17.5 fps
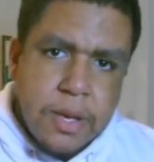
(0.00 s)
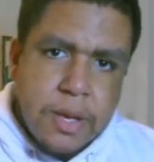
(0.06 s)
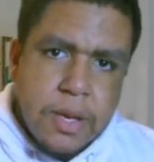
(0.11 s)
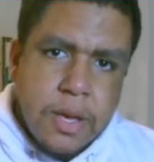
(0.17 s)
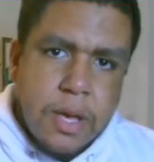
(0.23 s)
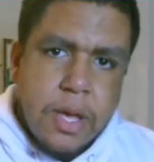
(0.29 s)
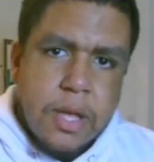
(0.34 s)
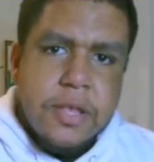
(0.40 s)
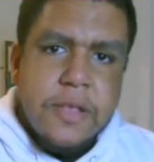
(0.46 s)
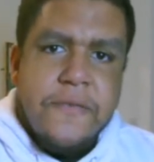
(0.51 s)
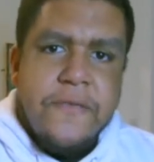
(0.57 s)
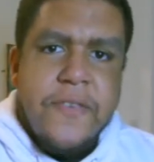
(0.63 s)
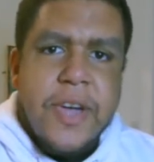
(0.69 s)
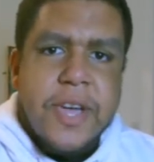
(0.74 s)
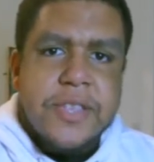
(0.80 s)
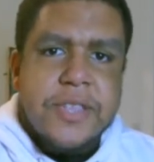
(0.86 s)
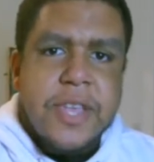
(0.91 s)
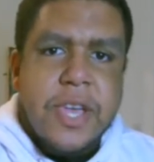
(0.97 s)
and the
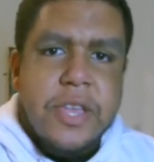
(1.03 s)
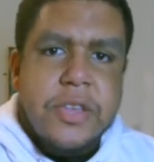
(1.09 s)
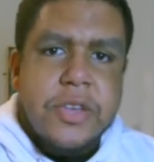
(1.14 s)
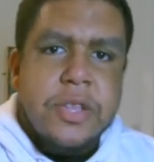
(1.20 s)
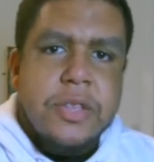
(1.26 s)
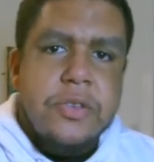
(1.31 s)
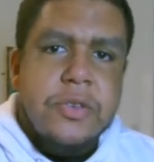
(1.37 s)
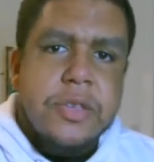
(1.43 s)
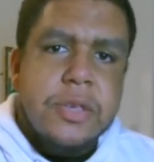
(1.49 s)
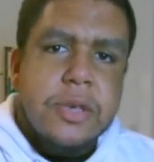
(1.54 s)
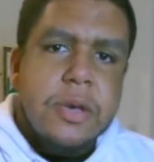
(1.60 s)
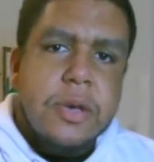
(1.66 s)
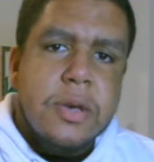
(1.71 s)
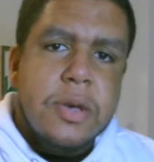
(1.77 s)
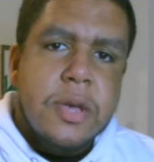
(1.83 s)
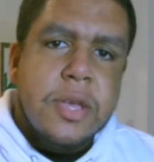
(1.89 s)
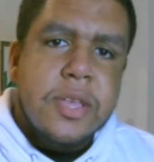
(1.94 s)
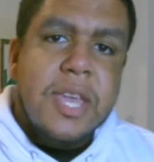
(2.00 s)
fact that you can use
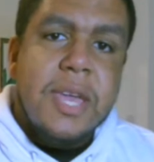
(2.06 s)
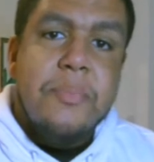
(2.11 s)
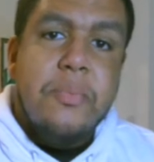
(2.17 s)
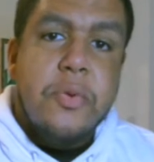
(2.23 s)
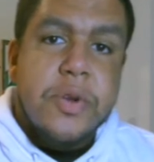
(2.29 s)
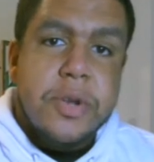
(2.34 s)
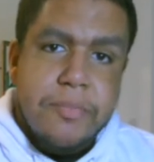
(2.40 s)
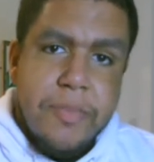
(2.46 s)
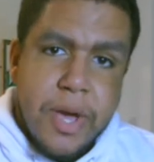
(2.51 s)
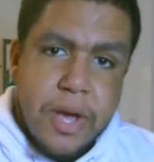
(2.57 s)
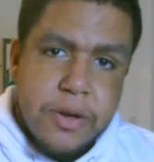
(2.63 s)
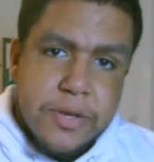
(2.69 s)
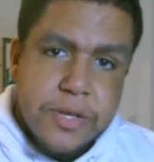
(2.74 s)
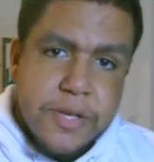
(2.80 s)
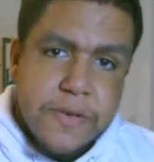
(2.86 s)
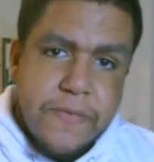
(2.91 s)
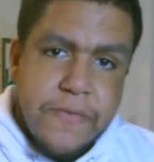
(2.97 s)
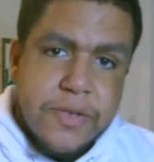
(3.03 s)
a keyboard and
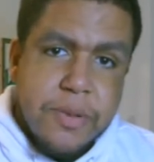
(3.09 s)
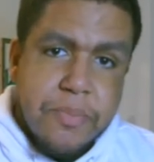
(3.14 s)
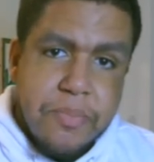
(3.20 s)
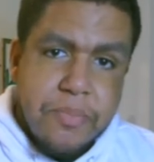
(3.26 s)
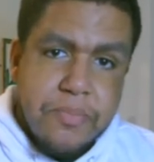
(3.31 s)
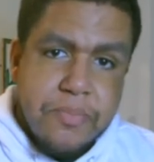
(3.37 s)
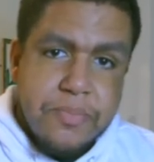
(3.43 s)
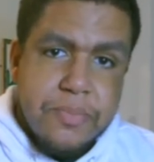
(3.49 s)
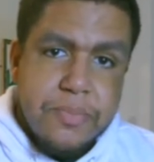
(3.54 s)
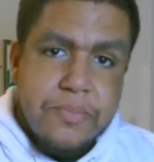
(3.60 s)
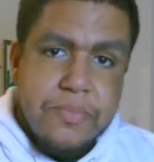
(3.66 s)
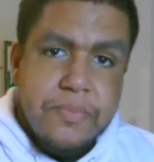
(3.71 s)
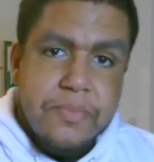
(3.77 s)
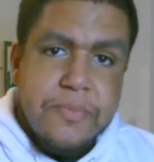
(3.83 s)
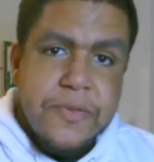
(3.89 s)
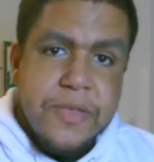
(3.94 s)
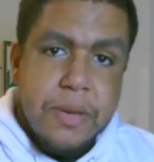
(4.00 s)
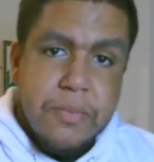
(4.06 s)
mouse for the
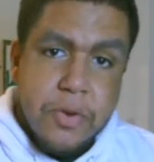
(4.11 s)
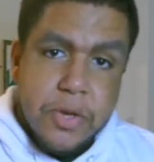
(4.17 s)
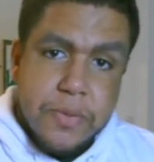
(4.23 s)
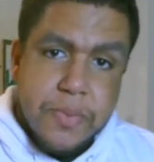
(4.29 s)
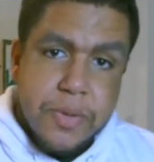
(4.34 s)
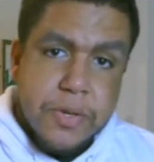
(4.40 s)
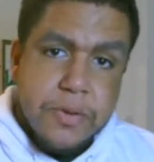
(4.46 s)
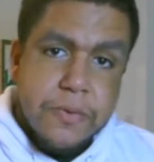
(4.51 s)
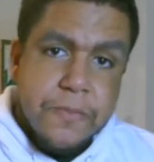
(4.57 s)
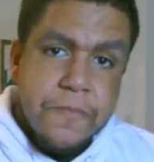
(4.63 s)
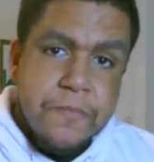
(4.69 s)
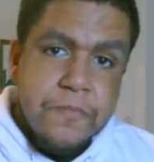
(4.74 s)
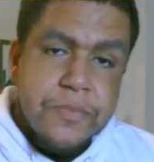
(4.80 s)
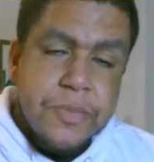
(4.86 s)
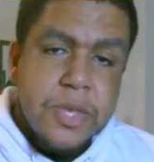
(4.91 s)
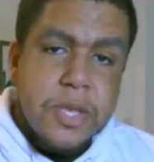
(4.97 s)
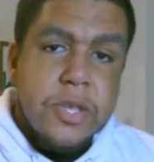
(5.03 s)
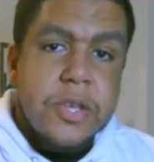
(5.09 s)
Theme Hospital,
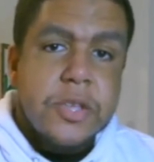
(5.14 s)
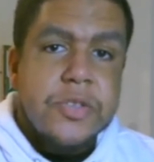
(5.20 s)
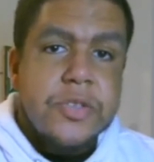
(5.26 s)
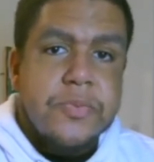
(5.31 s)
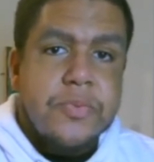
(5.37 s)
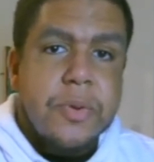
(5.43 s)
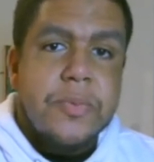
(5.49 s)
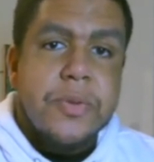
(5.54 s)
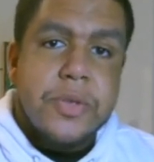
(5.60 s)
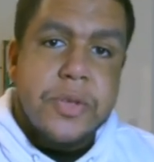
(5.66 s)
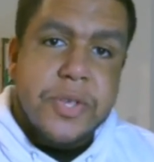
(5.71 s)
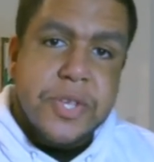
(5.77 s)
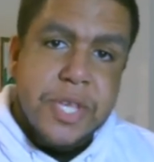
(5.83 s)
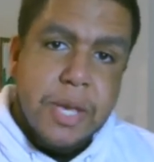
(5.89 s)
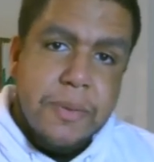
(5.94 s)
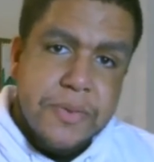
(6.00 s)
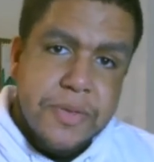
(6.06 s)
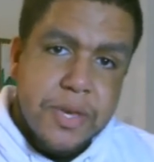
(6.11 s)
you can probably do the
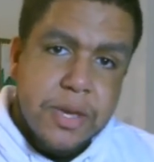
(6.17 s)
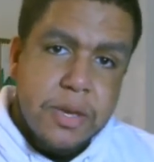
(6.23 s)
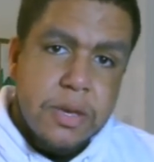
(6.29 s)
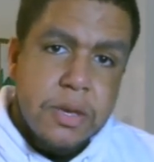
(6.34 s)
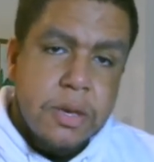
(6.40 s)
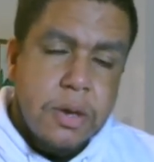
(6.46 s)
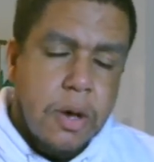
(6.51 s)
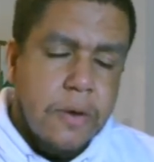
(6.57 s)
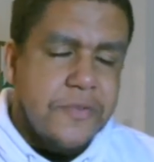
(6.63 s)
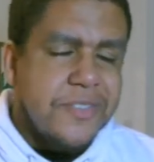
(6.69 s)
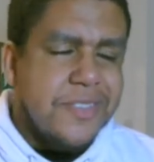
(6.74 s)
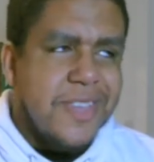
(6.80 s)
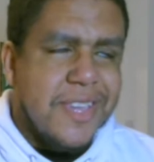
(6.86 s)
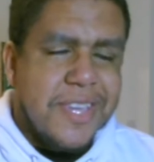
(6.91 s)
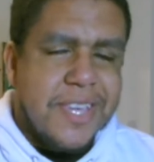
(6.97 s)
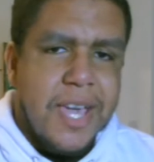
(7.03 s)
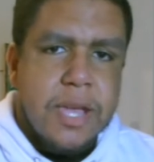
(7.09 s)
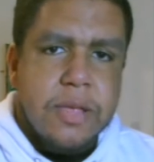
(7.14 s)
same thing. Obviously
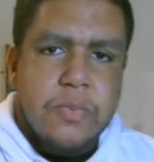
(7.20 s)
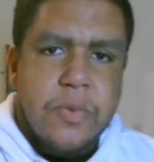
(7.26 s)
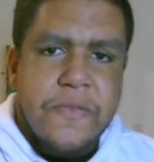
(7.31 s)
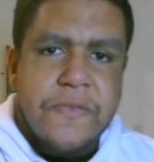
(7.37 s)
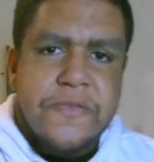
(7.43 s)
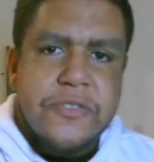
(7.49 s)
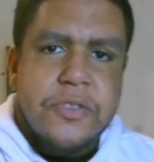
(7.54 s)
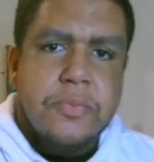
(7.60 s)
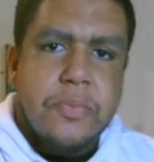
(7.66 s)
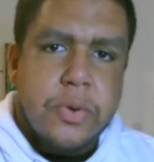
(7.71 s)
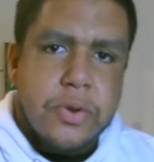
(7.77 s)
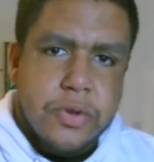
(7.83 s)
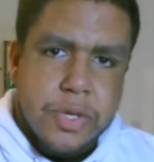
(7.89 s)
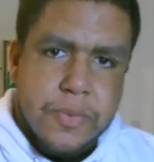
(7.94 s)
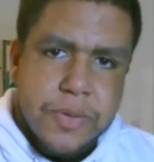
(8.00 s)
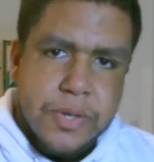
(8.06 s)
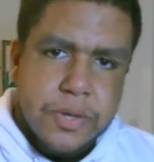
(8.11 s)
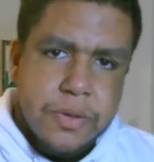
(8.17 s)
you can with 2 Point
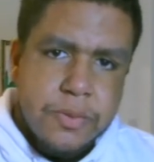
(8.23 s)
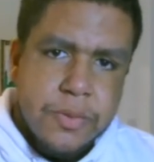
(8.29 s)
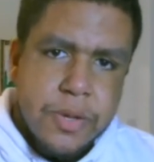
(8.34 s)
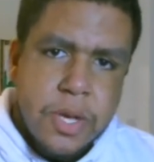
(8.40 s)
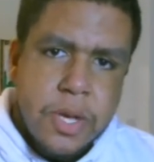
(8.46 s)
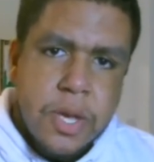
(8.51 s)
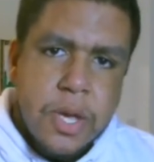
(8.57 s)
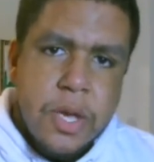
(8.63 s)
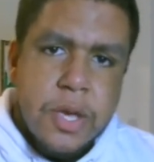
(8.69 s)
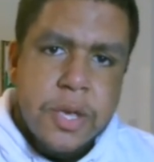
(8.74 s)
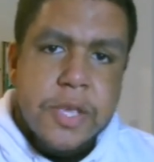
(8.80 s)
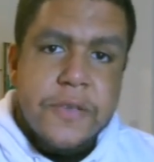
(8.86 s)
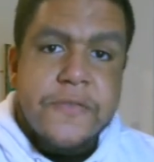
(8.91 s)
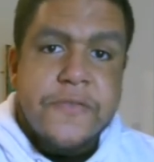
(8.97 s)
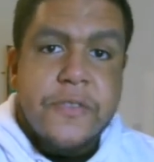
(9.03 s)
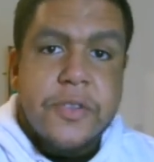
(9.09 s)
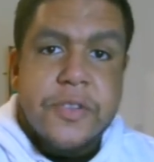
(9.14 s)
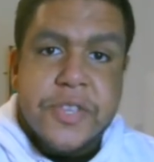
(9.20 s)
Hospital. It
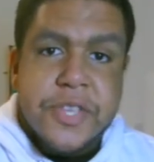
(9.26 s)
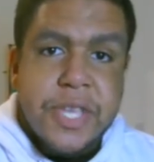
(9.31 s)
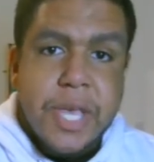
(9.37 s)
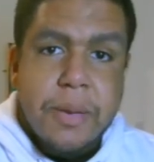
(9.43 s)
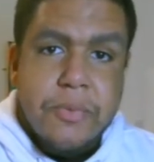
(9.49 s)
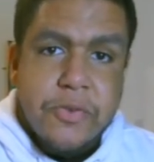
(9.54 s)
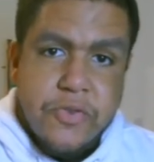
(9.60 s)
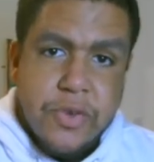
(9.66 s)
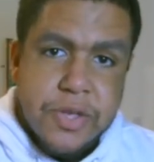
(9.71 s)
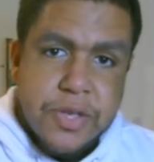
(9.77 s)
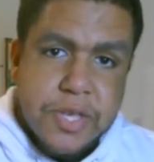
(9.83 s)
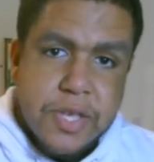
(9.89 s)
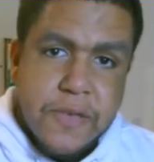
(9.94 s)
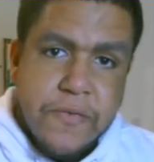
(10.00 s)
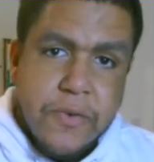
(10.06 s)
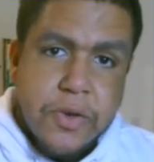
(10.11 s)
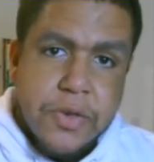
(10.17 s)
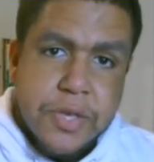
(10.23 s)
follows the same trends as the
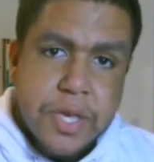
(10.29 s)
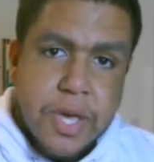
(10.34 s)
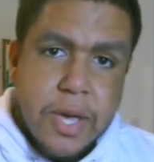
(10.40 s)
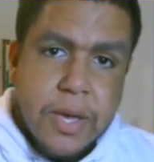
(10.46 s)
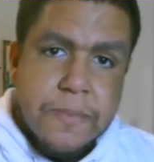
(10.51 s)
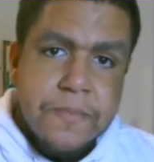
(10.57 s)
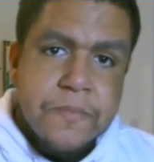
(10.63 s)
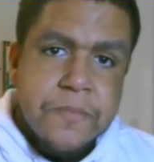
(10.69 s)
first game,